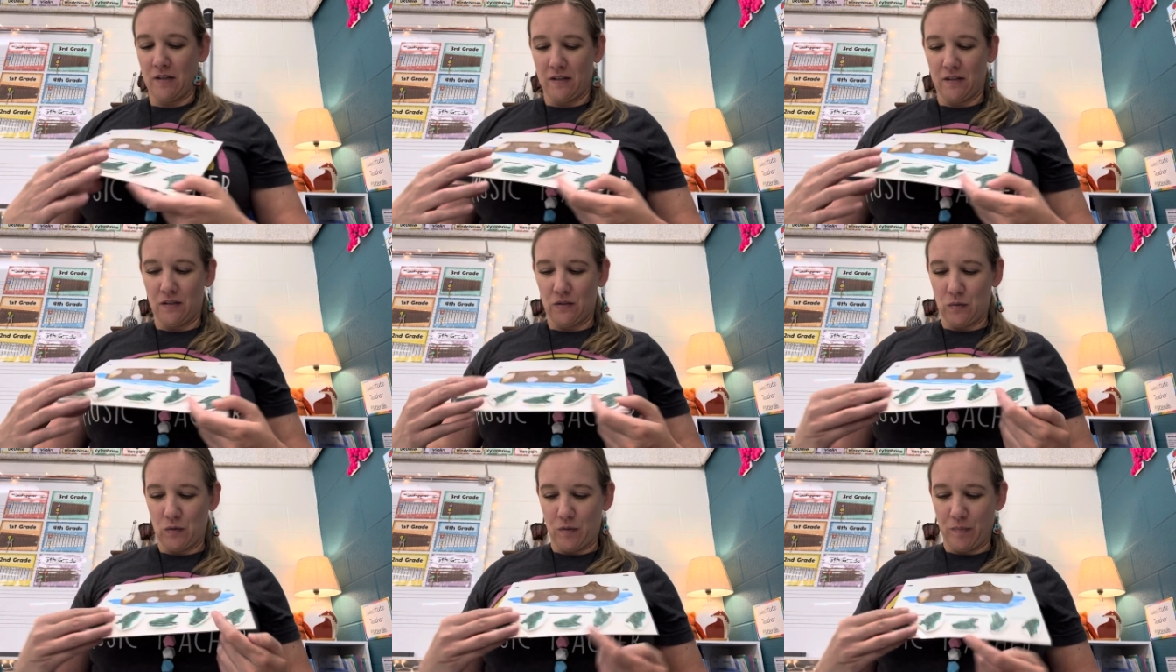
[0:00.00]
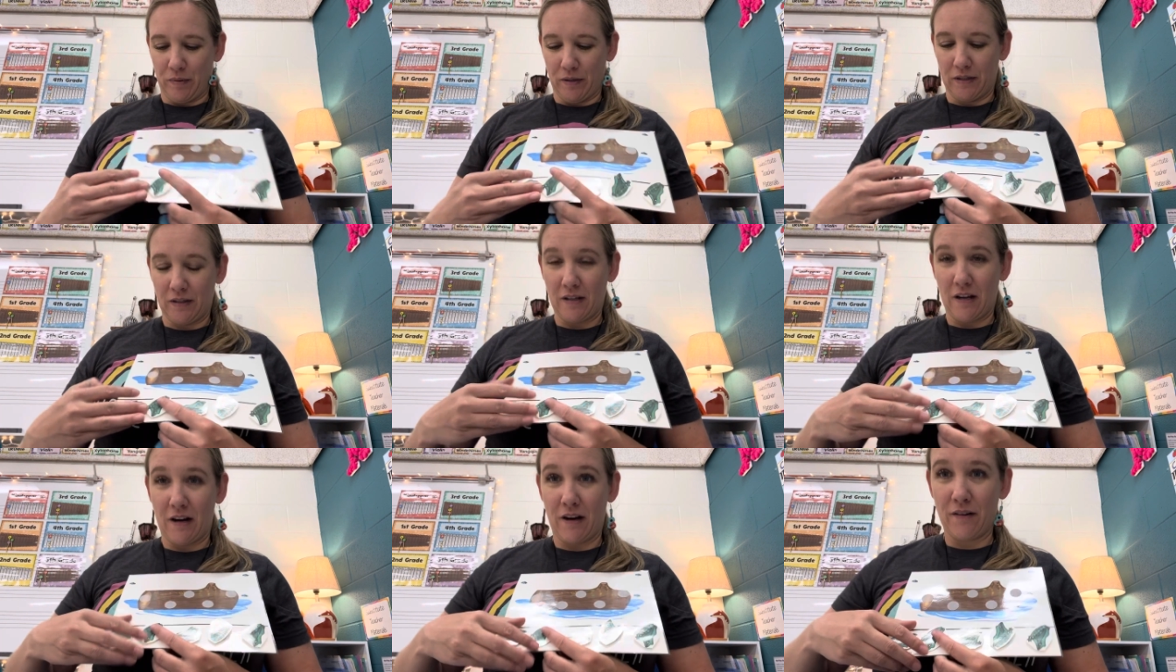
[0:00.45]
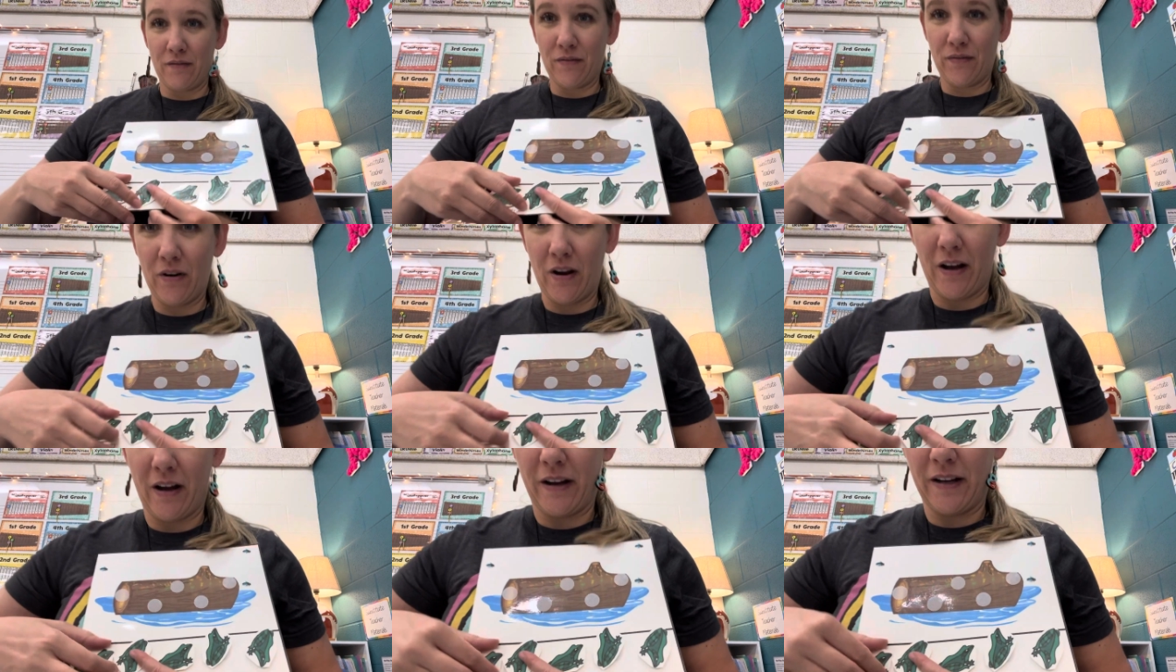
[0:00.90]
So we'll put our
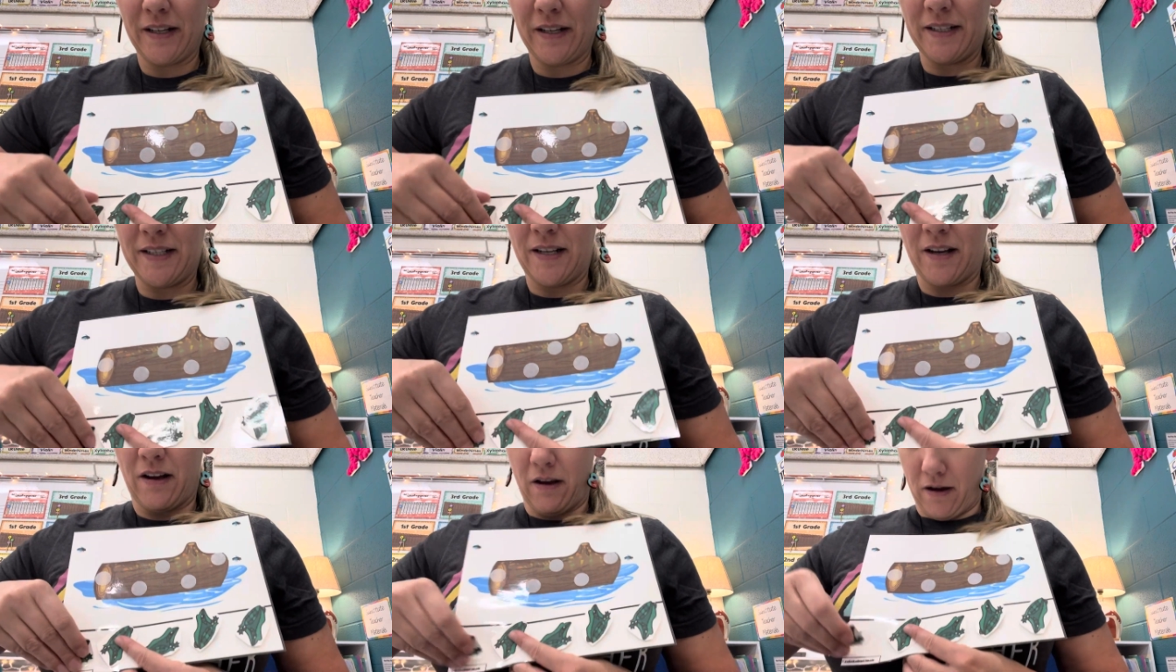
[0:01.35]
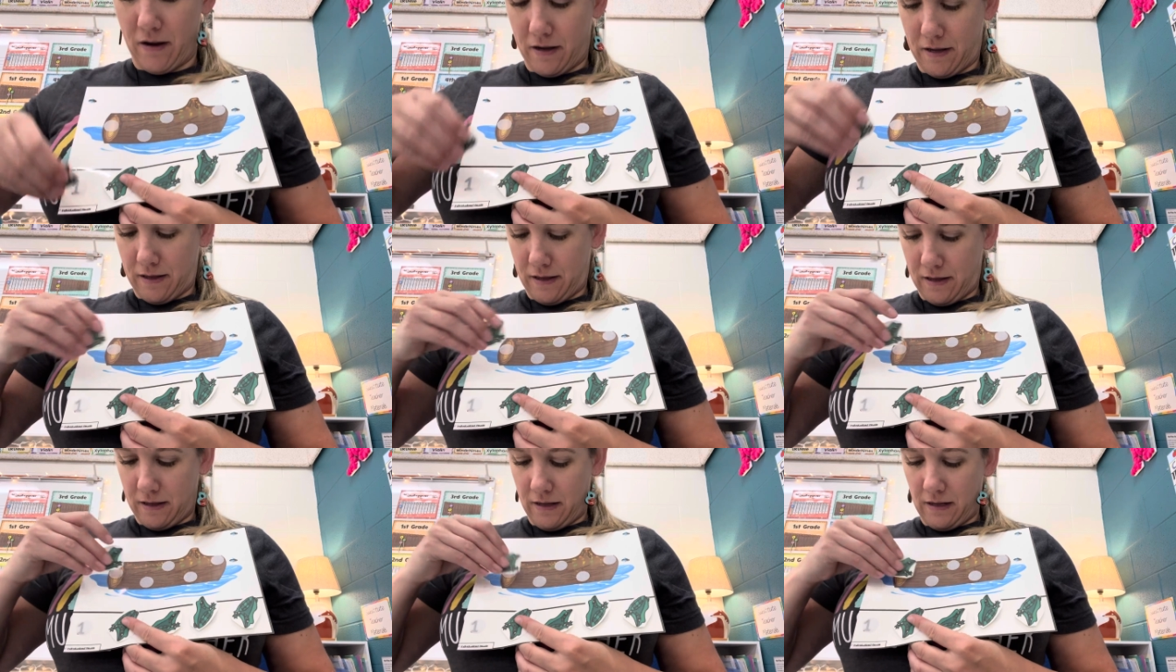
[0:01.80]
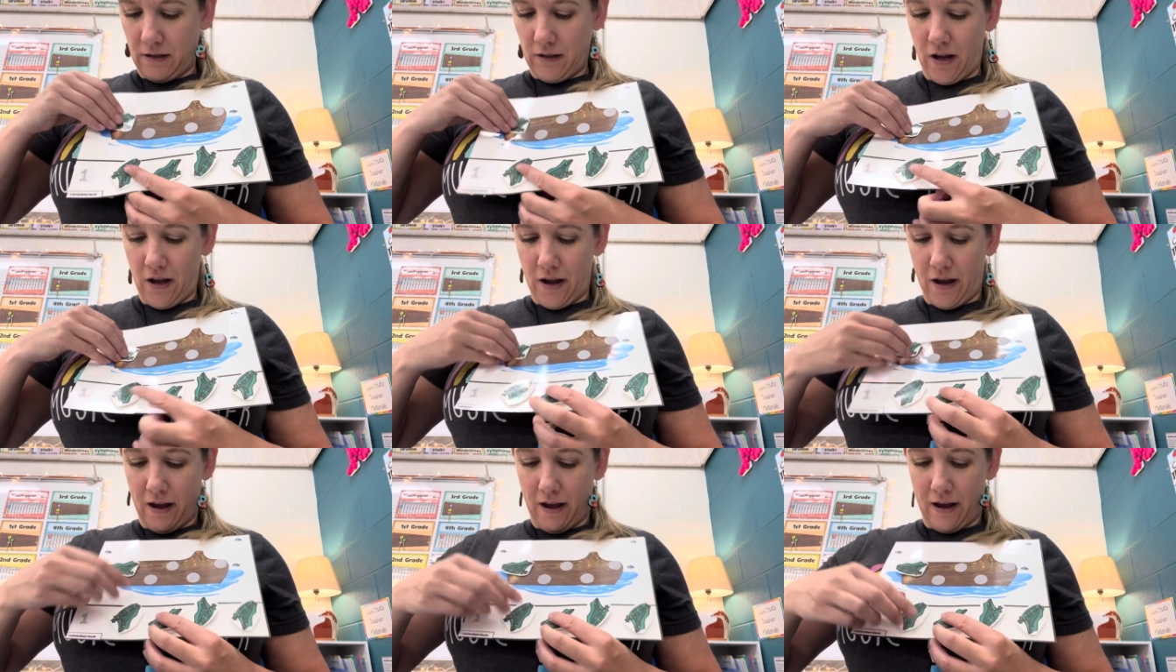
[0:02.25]
frogs on the
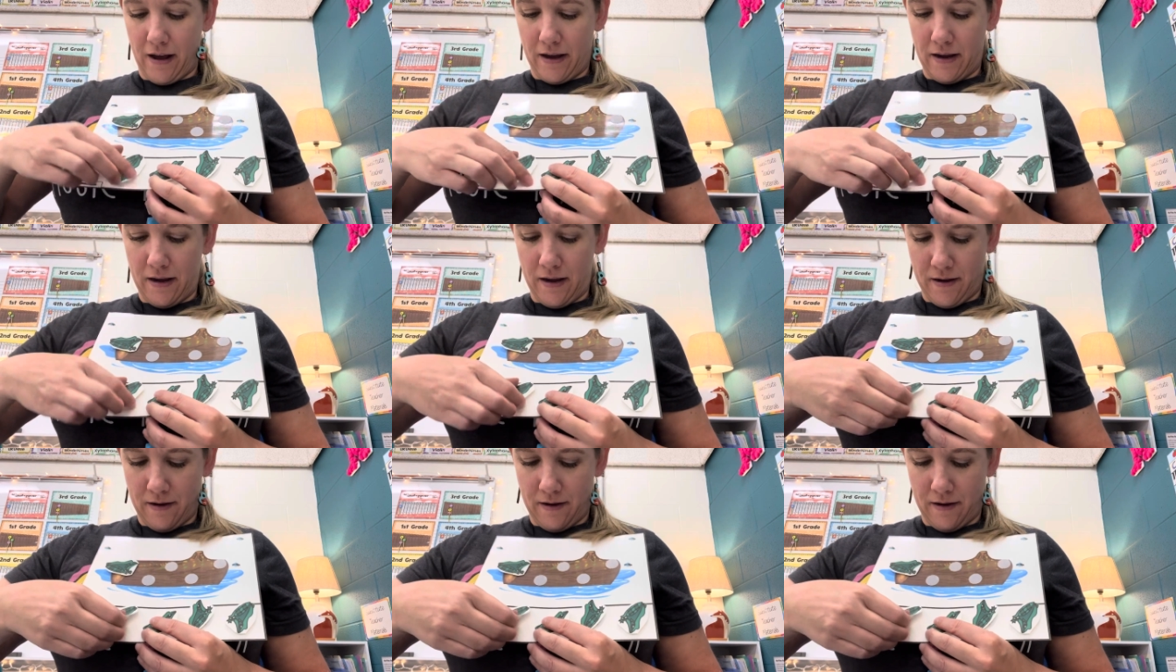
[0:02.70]
log.